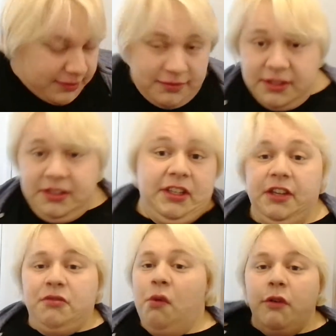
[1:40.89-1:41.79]
Just in
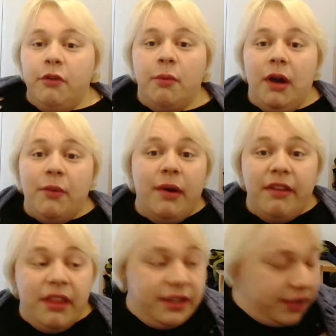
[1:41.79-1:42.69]
case you're wondering why I'm wearing
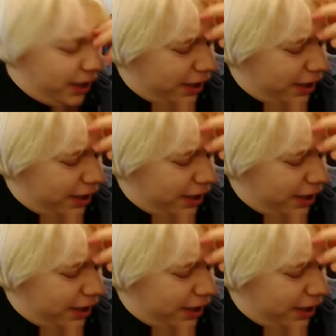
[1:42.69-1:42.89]
this.